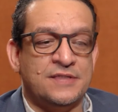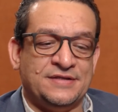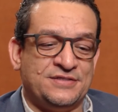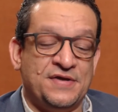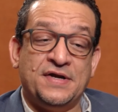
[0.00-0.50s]

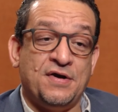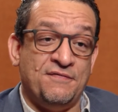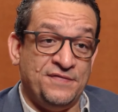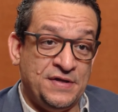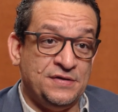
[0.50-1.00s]
It's very
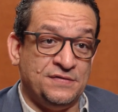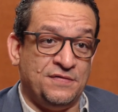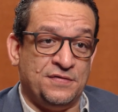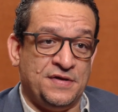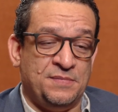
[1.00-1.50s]
convenient
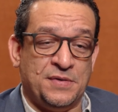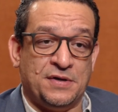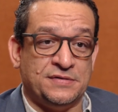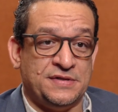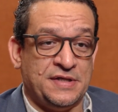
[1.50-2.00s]
for them
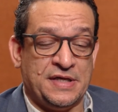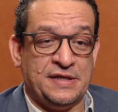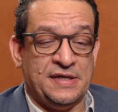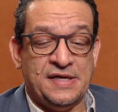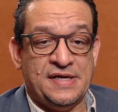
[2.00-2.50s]
because they can